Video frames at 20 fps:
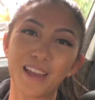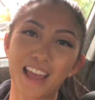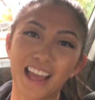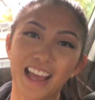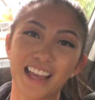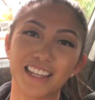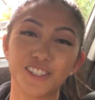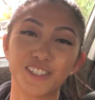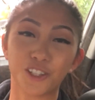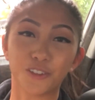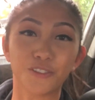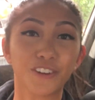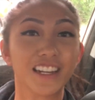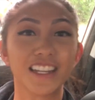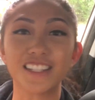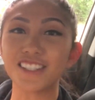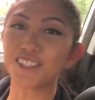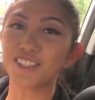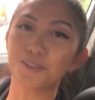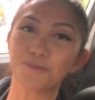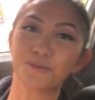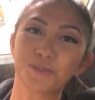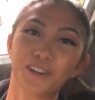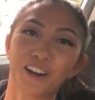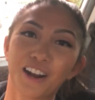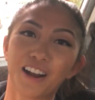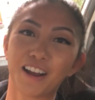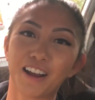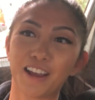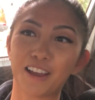and don't forget to
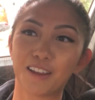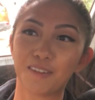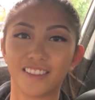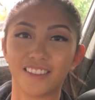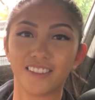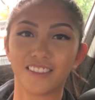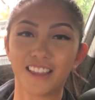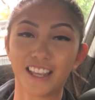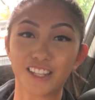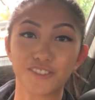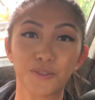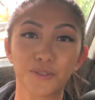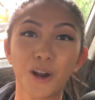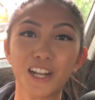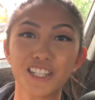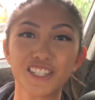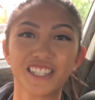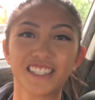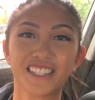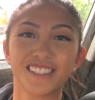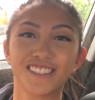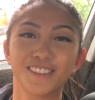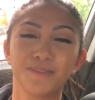subscribe. Thanks for watching.